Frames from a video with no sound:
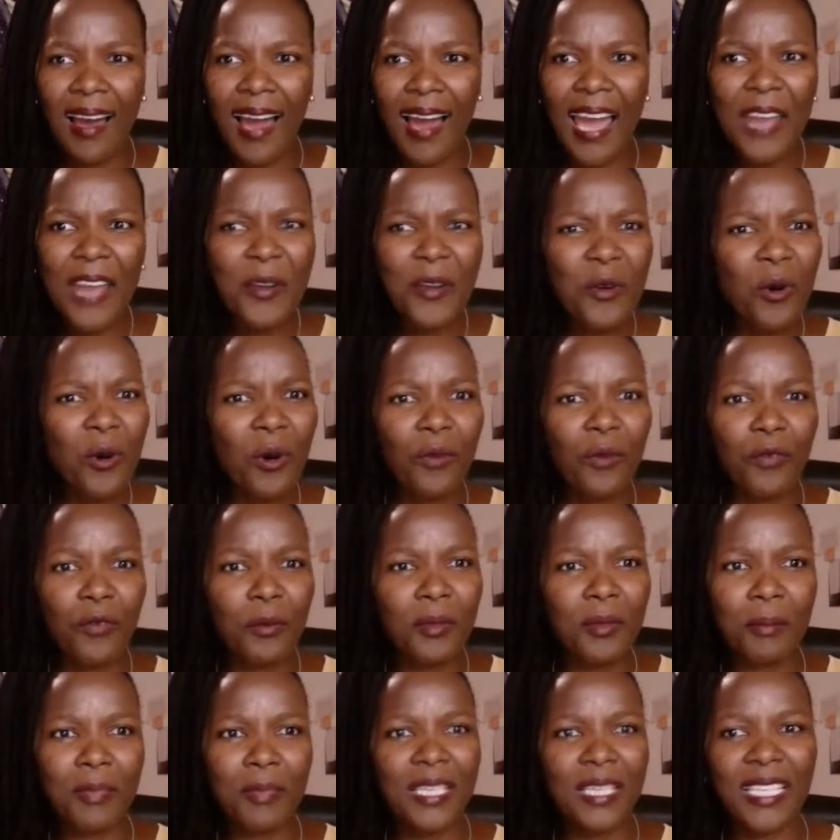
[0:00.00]
I know
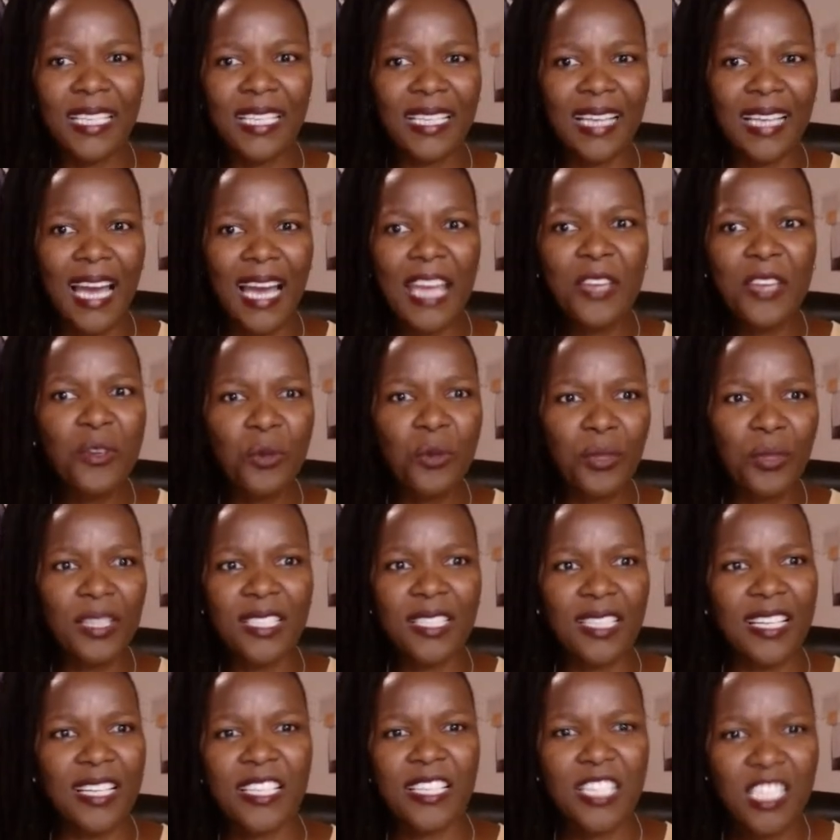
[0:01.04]
from the beginning, I knew
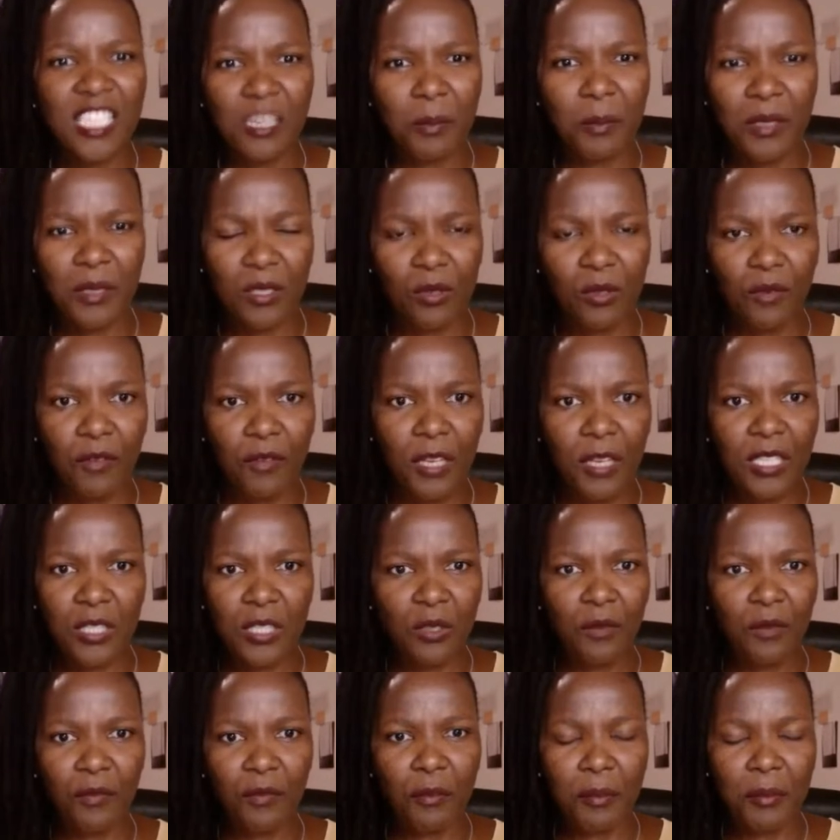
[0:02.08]
this relationship is
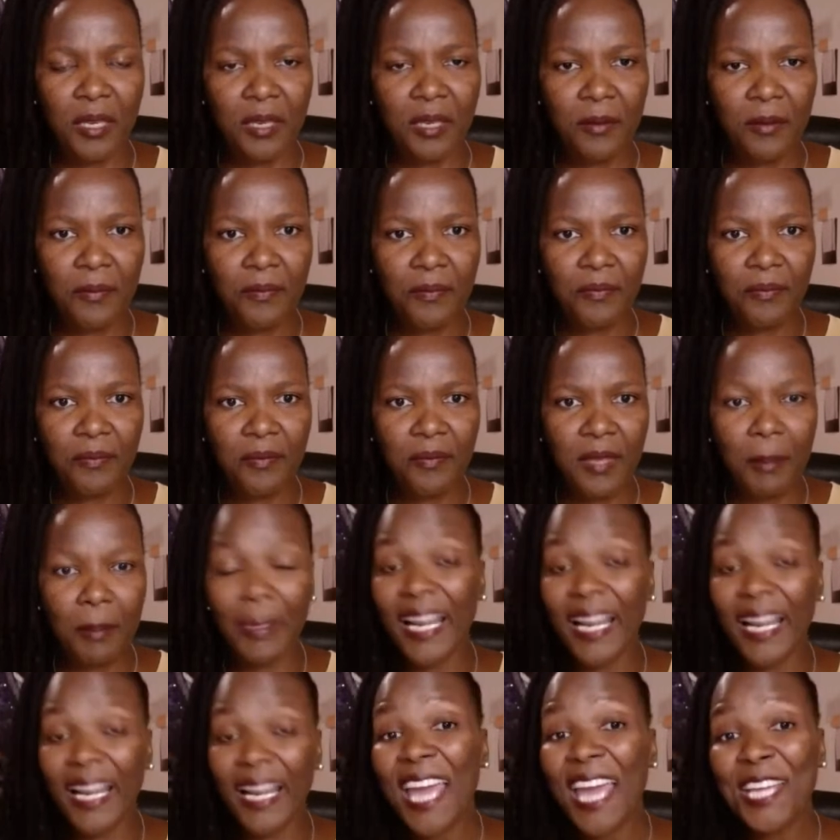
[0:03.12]
not for me.
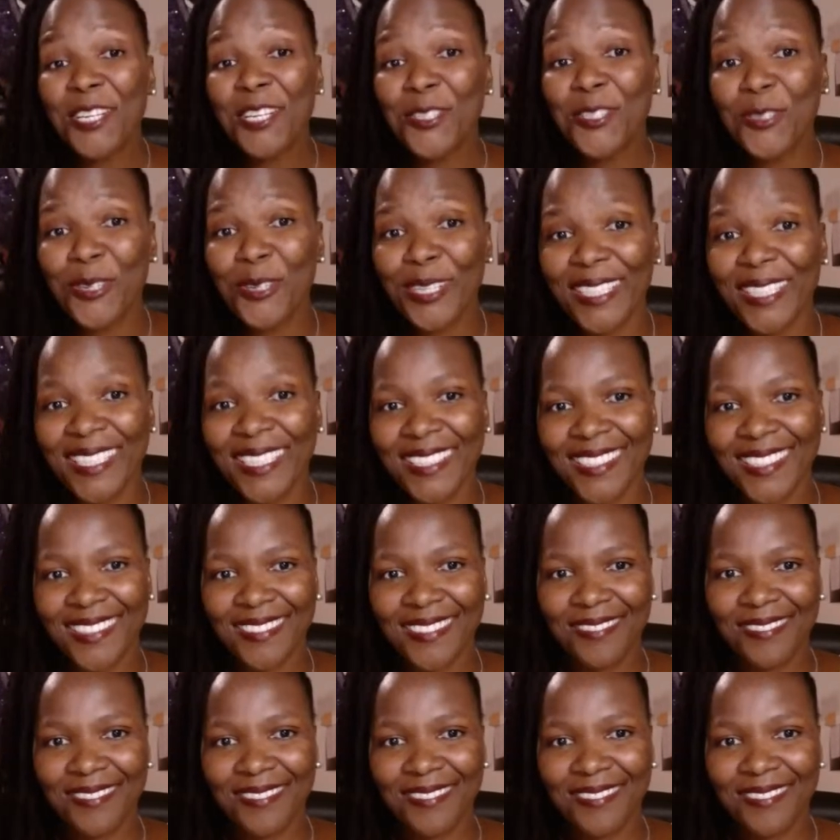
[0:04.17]
But I ignored it.